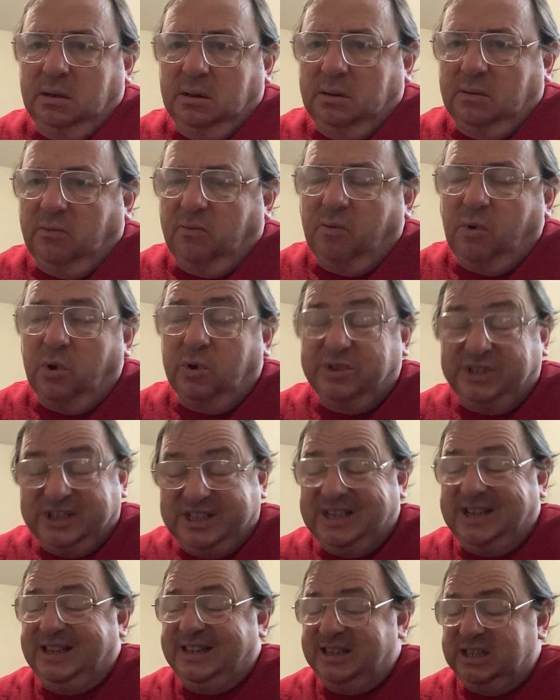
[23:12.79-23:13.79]
won't
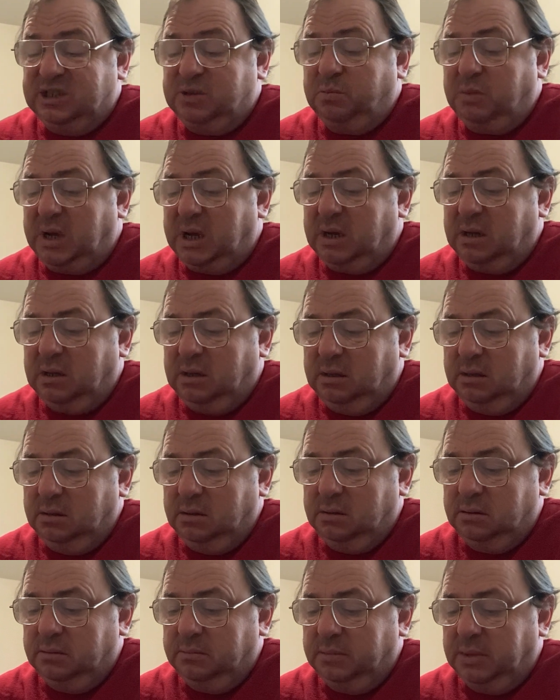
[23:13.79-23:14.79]
see this model
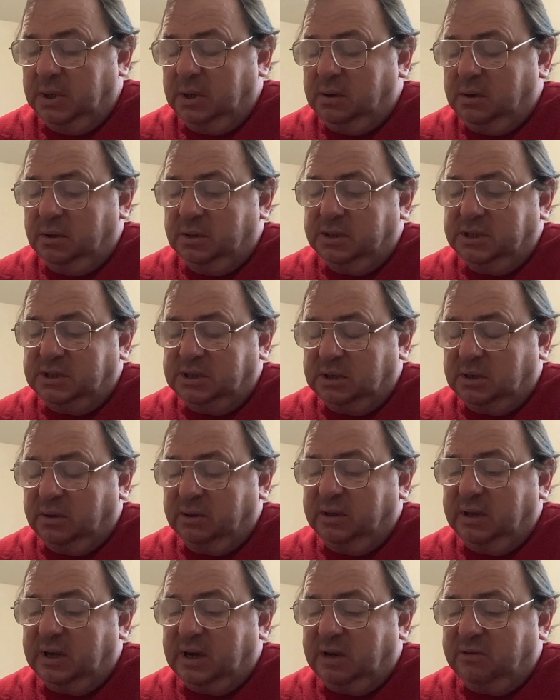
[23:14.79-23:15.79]
because
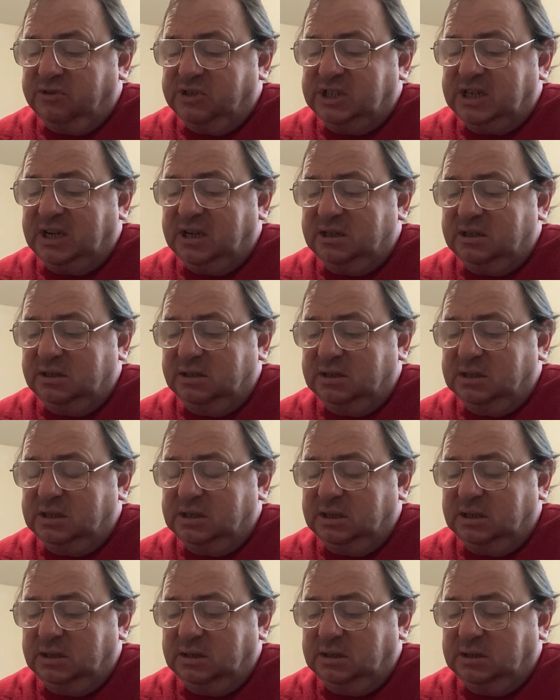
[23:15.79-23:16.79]
on Graf site it
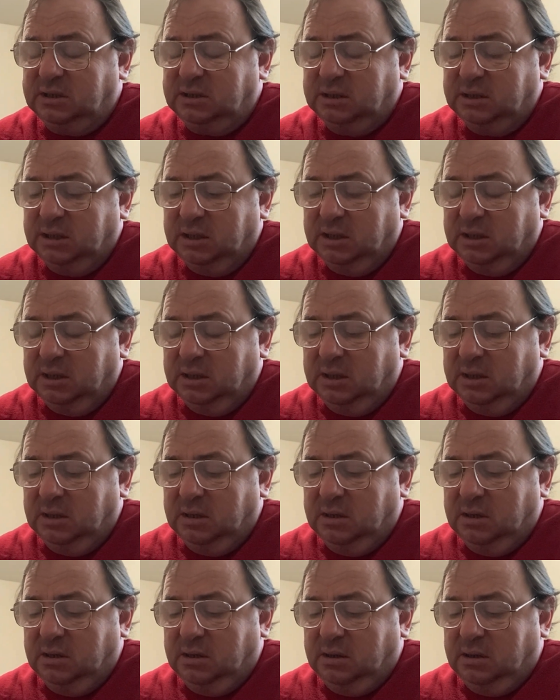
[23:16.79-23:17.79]
says
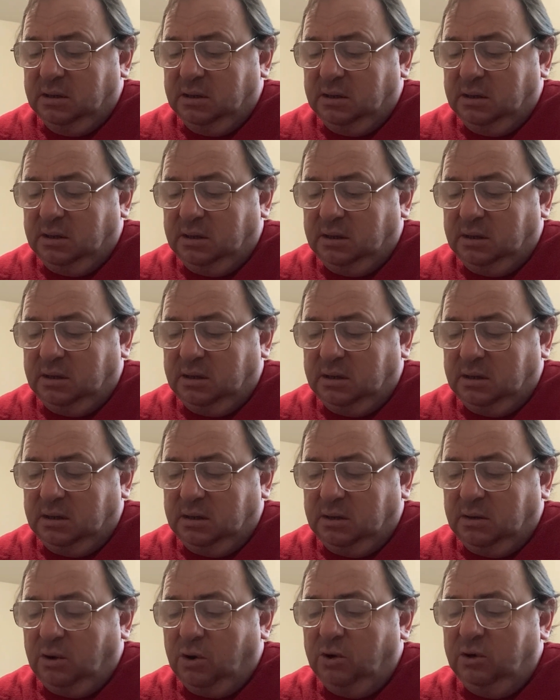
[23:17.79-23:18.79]

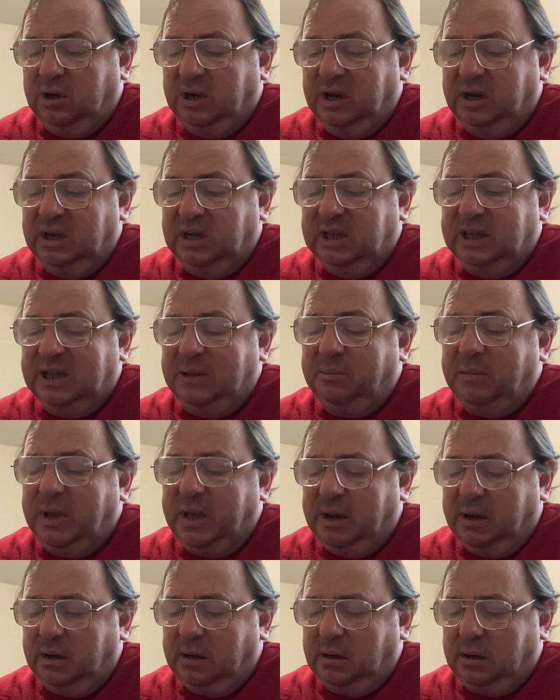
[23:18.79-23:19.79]
only in
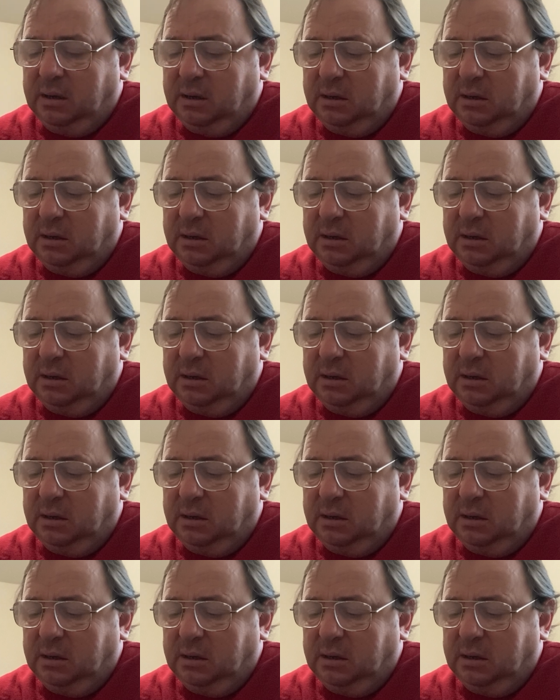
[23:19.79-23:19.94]
America.